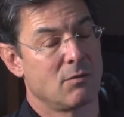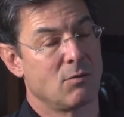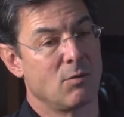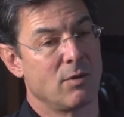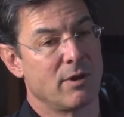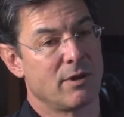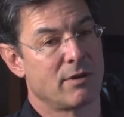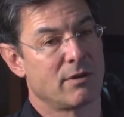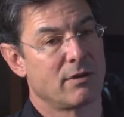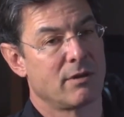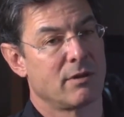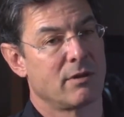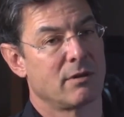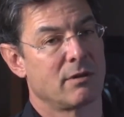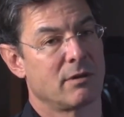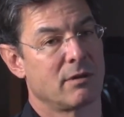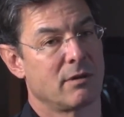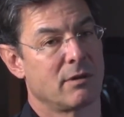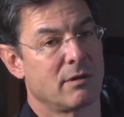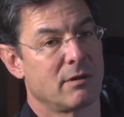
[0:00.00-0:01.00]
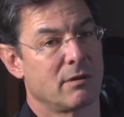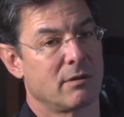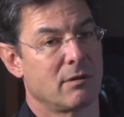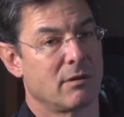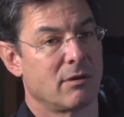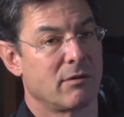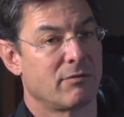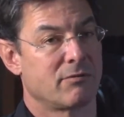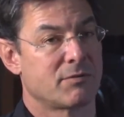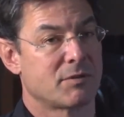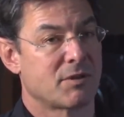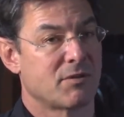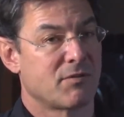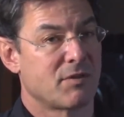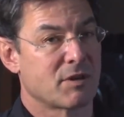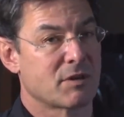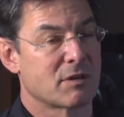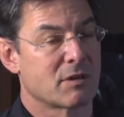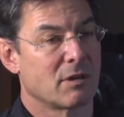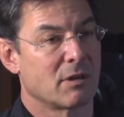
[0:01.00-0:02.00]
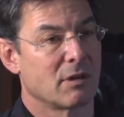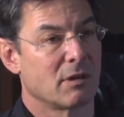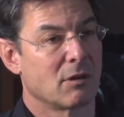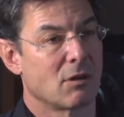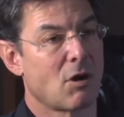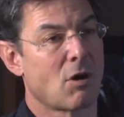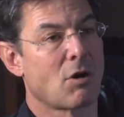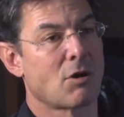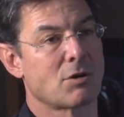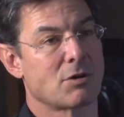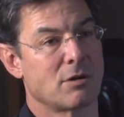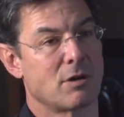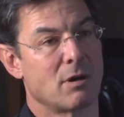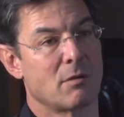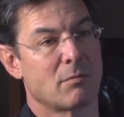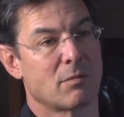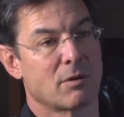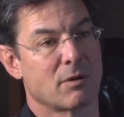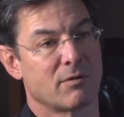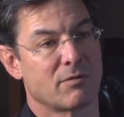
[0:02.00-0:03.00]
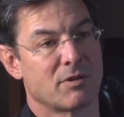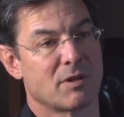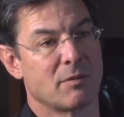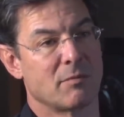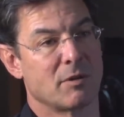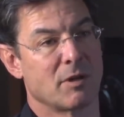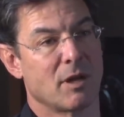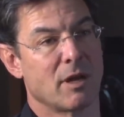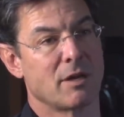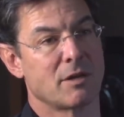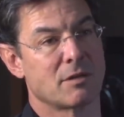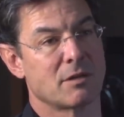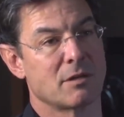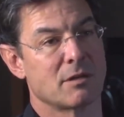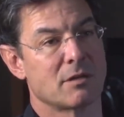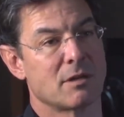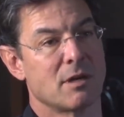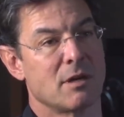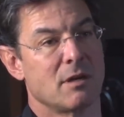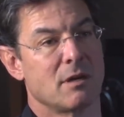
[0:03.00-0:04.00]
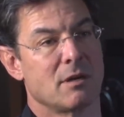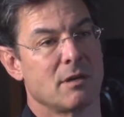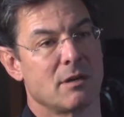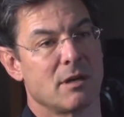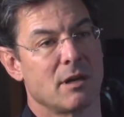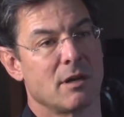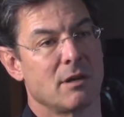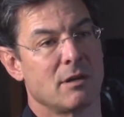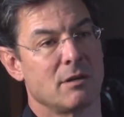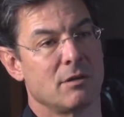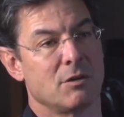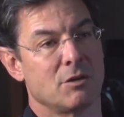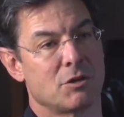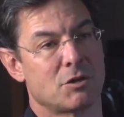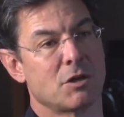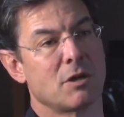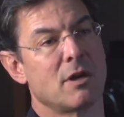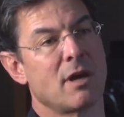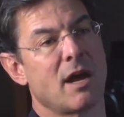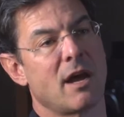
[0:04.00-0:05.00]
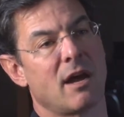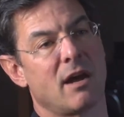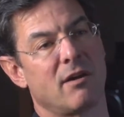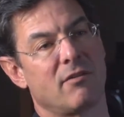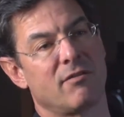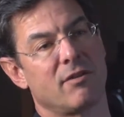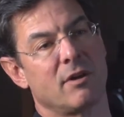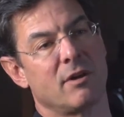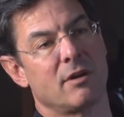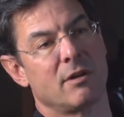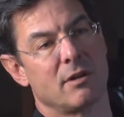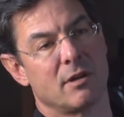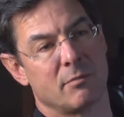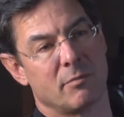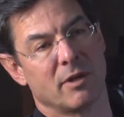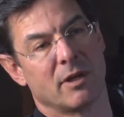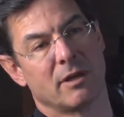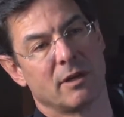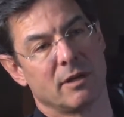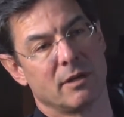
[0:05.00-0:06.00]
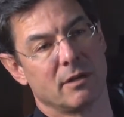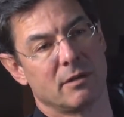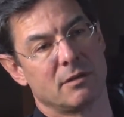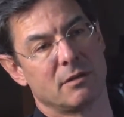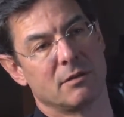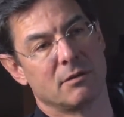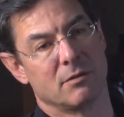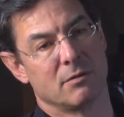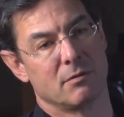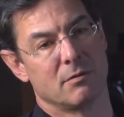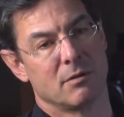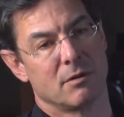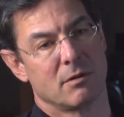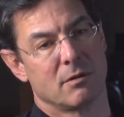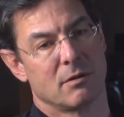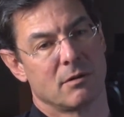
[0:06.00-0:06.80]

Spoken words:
with a sufficiently large number of simulations, then you should have the ability to